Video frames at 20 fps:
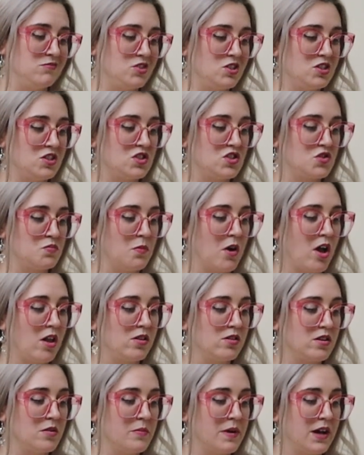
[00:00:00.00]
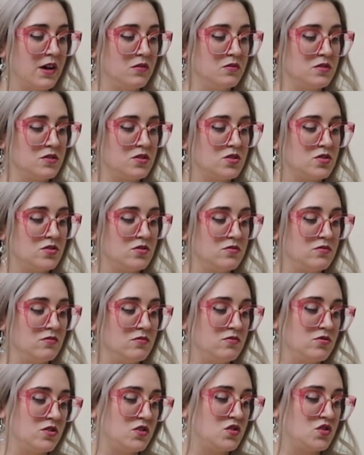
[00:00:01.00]
just smaller amounts,
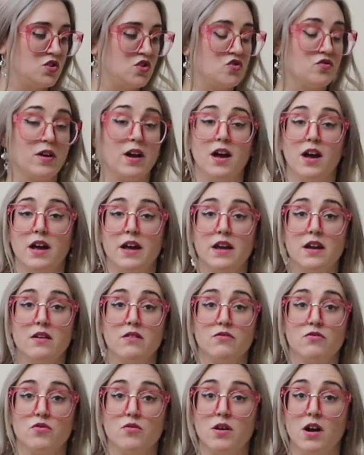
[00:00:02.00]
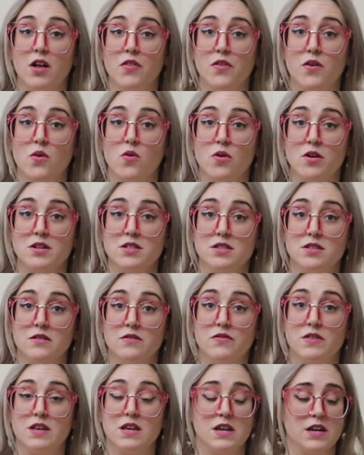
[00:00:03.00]
just to try throughout the course
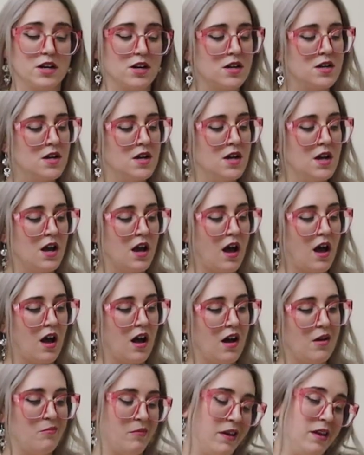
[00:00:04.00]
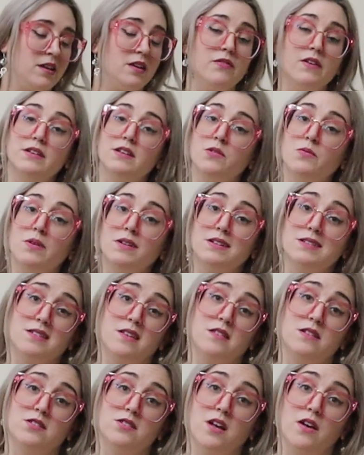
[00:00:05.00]
of the year. And if I did want to
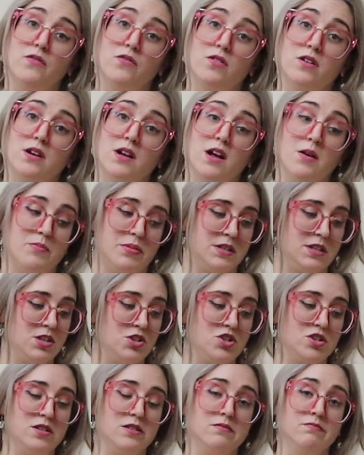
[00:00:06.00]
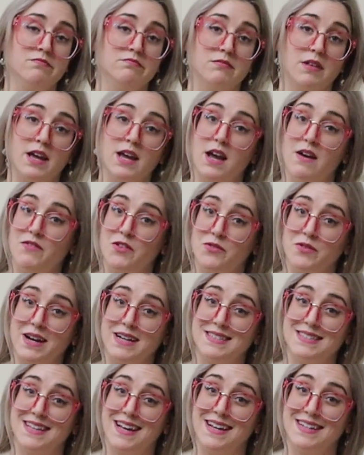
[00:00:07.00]
send this off for a competition, I have the
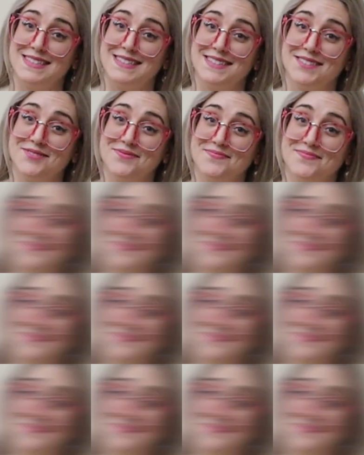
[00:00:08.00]
right size.